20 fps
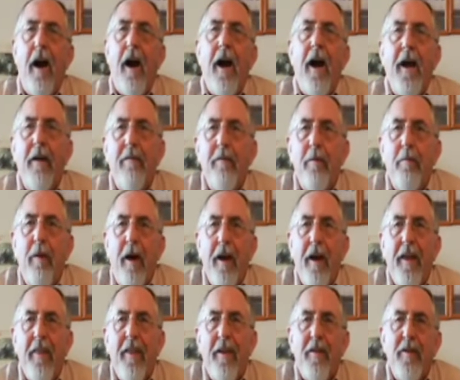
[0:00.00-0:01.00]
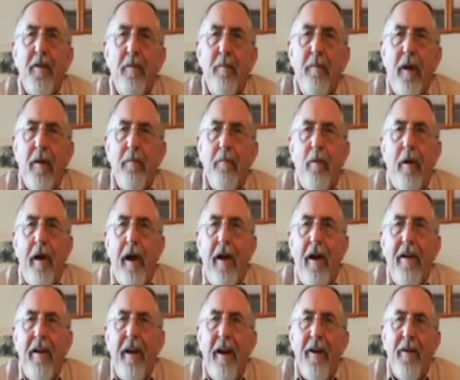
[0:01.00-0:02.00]
Hi everybody, this is Bud
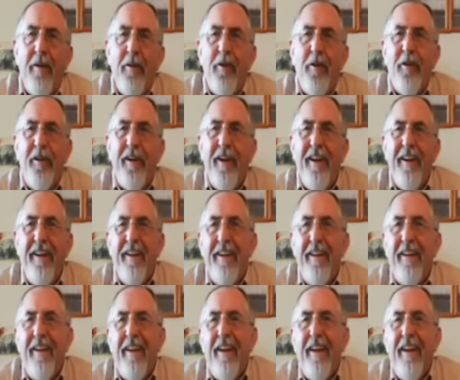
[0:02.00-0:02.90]
Brown. How you doing?